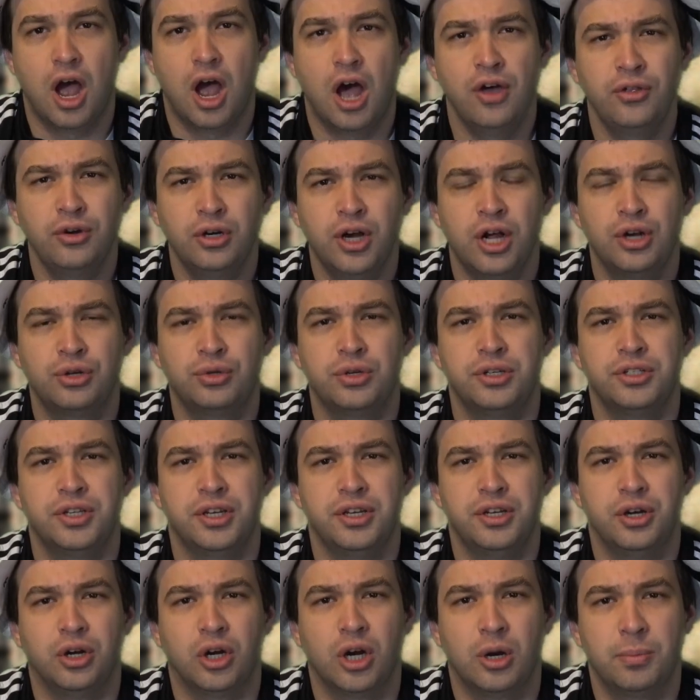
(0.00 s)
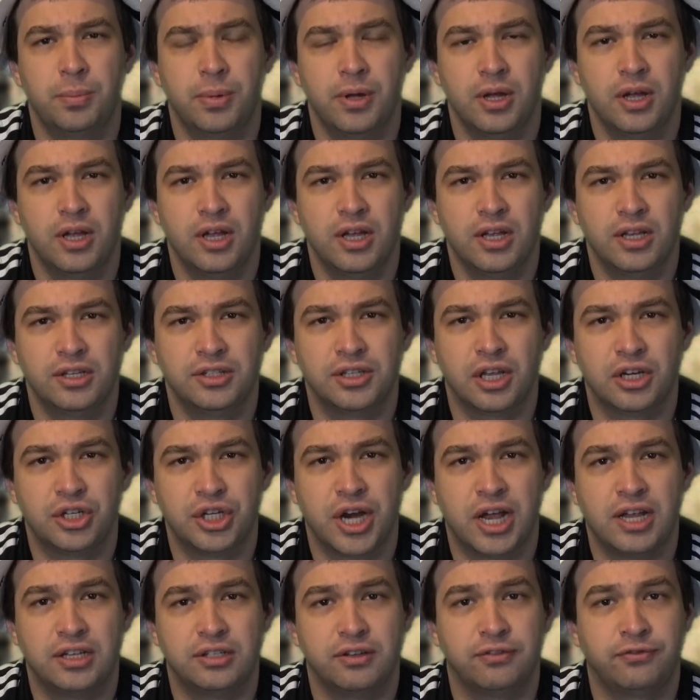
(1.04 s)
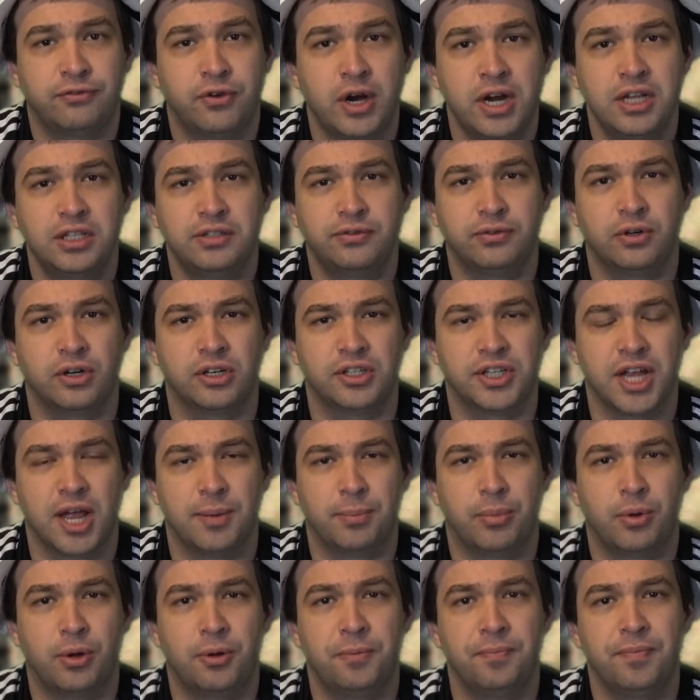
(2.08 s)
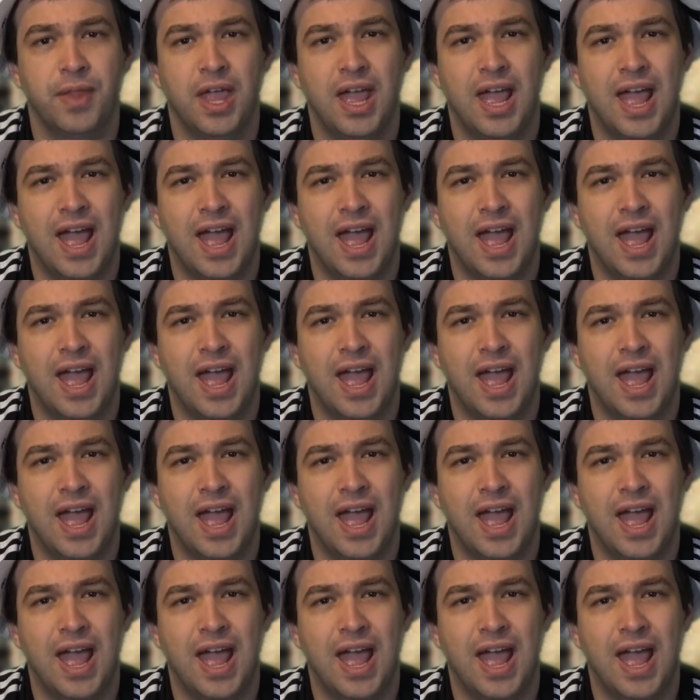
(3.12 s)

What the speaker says: Other countries in Europe, such as France for example,